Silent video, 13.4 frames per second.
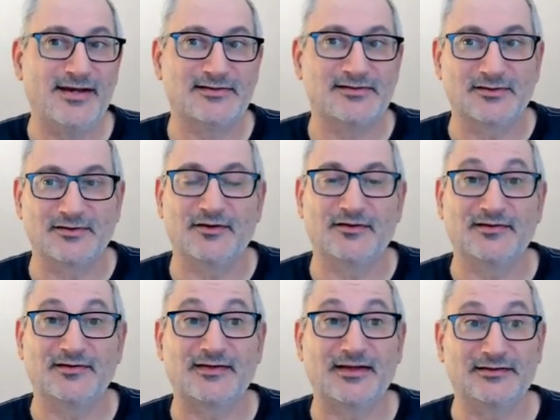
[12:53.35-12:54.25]
and
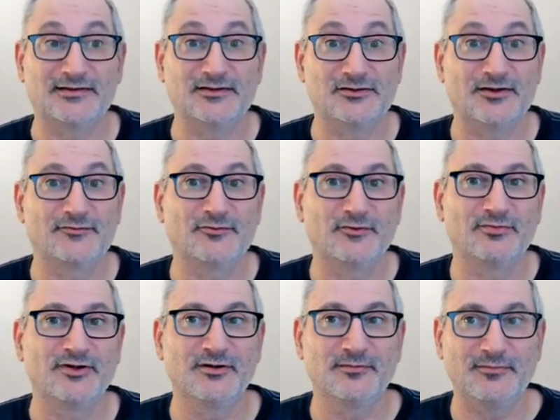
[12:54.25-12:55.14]
understanding general
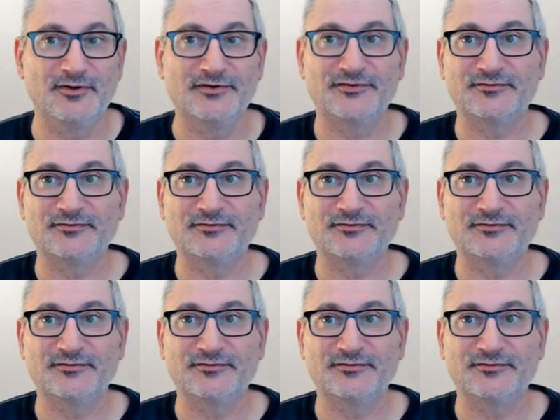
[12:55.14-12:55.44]
purpose